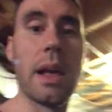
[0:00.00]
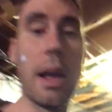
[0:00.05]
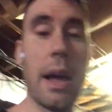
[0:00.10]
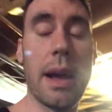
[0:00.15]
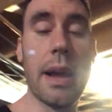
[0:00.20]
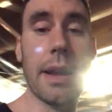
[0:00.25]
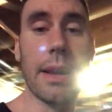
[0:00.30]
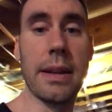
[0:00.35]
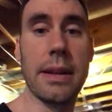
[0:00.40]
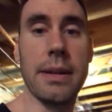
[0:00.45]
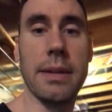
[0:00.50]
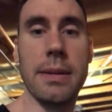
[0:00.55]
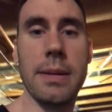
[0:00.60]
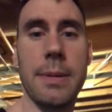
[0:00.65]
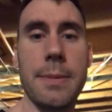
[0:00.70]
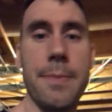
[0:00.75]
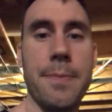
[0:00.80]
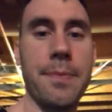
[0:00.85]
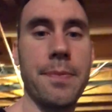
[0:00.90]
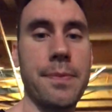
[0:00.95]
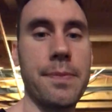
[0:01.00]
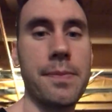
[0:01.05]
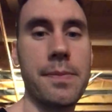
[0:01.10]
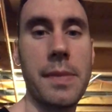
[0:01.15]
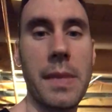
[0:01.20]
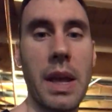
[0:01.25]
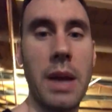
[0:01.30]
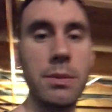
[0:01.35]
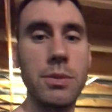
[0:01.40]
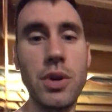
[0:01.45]
I'm
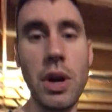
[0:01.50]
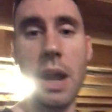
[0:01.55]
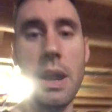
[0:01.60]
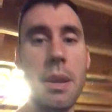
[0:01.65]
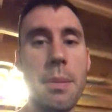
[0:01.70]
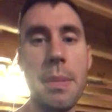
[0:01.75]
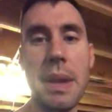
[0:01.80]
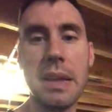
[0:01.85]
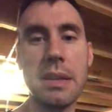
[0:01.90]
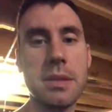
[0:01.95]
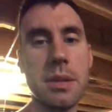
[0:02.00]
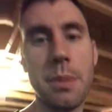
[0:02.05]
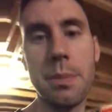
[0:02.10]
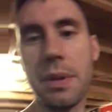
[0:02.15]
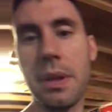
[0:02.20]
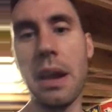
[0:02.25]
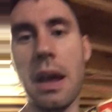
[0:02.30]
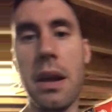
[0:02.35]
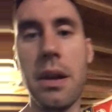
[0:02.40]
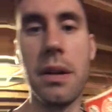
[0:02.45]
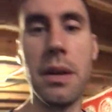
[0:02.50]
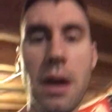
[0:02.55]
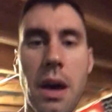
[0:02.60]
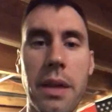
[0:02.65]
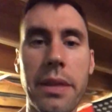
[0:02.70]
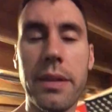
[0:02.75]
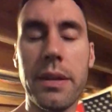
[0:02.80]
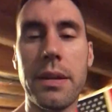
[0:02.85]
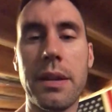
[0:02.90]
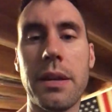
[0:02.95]
trying to make something out of
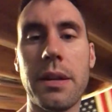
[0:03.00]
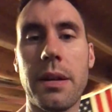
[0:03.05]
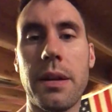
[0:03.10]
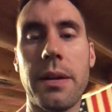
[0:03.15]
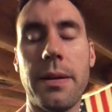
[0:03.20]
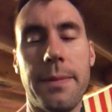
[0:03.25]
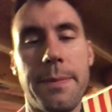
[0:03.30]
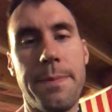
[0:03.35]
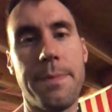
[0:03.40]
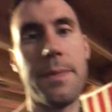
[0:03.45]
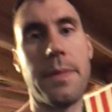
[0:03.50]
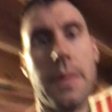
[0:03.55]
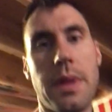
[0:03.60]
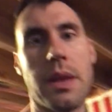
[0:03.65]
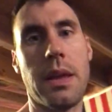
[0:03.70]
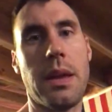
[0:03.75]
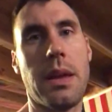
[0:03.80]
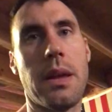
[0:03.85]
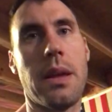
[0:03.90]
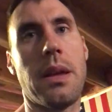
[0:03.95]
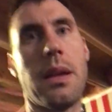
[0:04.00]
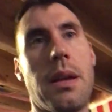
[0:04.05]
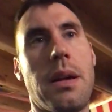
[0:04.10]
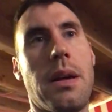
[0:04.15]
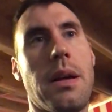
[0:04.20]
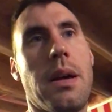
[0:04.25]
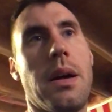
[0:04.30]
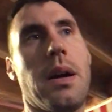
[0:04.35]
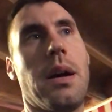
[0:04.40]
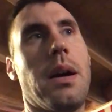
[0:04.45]
nothing here.
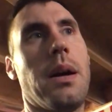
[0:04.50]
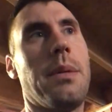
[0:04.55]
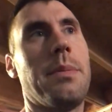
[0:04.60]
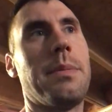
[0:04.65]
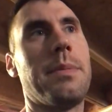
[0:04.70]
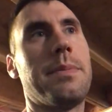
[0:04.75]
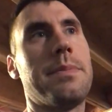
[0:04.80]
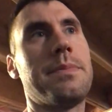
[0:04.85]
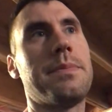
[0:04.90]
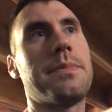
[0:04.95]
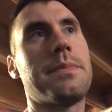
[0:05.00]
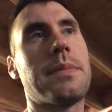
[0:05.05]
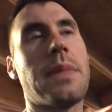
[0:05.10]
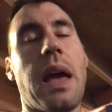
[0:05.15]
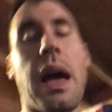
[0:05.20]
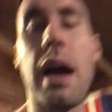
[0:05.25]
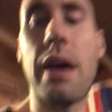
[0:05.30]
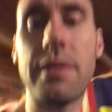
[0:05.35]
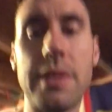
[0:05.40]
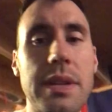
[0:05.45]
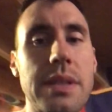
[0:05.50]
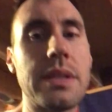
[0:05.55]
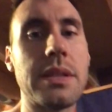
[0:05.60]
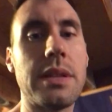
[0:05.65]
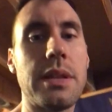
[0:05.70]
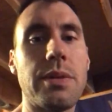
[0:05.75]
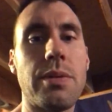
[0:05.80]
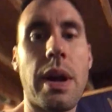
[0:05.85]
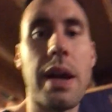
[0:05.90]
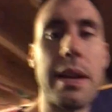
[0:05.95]

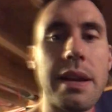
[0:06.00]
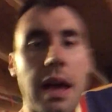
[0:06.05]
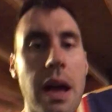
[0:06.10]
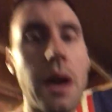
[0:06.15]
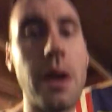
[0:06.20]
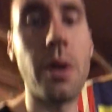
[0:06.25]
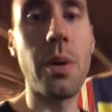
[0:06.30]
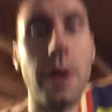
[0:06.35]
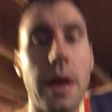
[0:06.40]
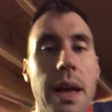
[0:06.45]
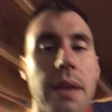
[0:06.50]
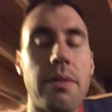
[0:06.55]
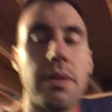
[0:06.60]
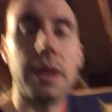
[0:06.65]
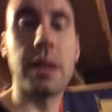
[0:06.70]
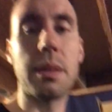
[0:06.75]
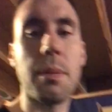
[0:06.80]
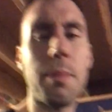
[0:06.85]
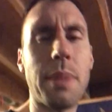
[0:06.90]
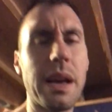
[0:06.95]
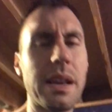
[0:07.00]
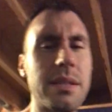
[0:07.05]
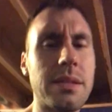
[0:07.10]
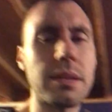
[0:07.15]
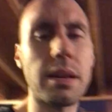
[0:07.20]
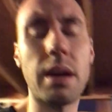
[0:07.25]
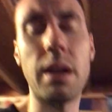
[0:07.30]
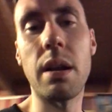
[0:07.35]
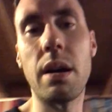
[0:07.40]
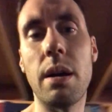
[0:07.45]
Obviously right now I don't have like the best
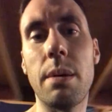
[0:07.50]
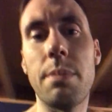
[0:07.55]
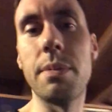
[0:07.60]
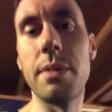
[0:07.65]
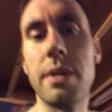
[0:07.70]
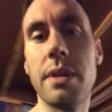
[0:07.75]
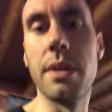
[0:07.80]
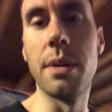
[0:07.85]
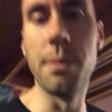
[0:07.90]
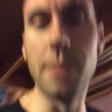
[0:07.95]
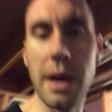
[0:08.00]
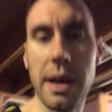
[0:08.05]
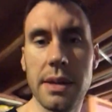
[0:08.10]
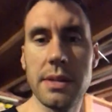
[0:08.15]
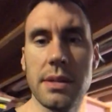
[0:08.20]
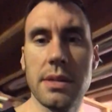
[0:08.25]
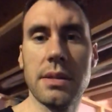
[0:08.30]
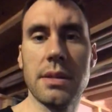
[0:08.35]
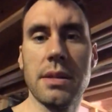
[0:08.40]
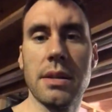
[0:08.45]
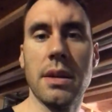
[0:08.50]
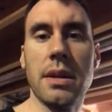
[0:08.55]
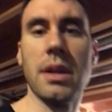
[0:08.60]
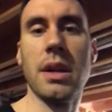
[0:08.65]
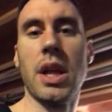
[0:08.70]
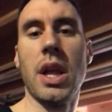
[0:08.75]
setup, the best